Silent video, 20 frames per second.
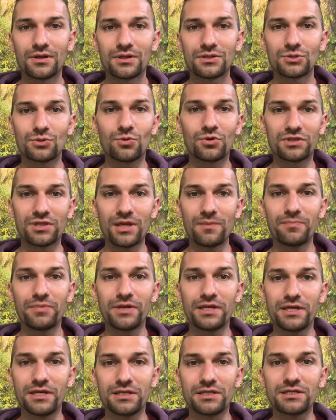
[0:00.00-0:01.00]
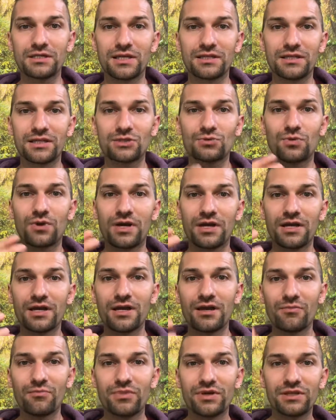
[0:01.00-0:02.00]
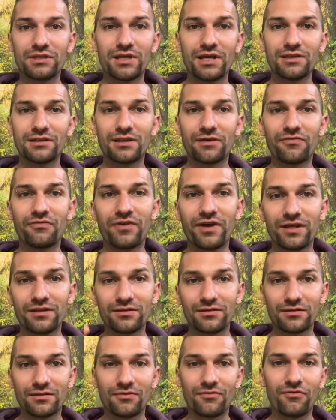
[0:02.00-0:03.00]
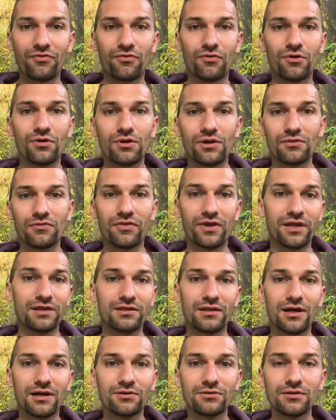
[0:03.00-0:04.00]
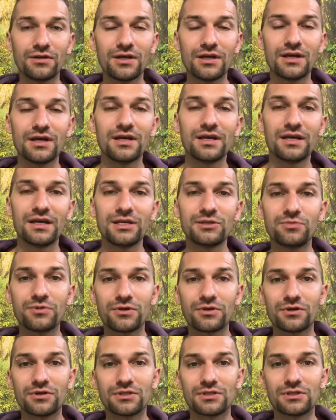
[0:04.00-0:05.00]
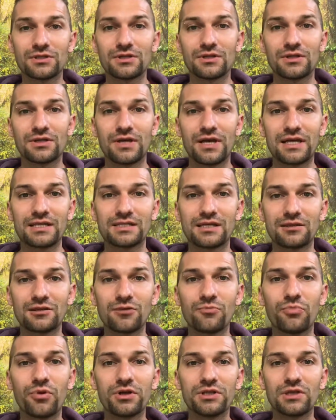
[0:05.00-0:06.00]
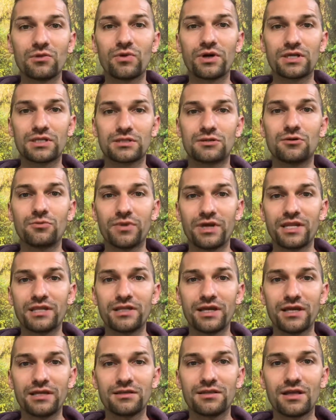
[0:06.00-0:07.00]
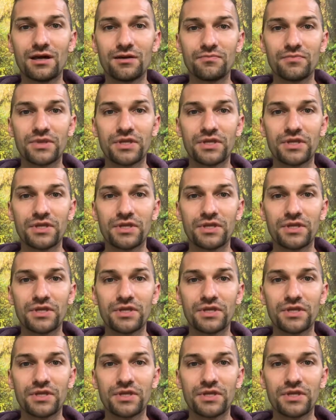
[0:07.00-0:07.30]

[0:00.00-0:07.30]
So what happened is, and that's why big data fell down, is because at a certain point there were so many data,